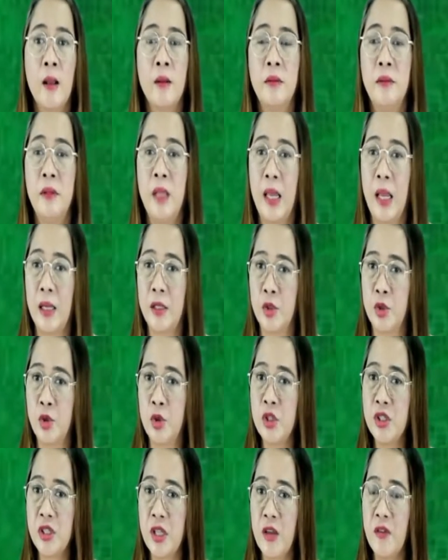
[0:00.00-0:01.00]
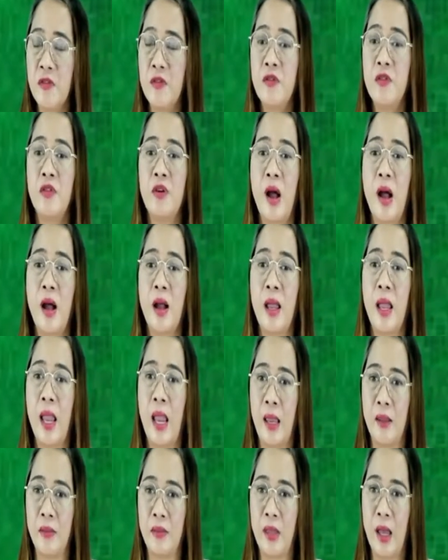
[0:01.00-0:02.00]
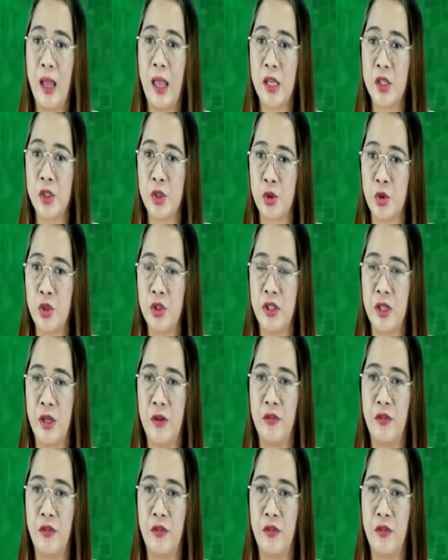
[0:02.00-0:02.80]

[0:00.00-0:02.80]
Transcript: the extrusive rock and the extrusive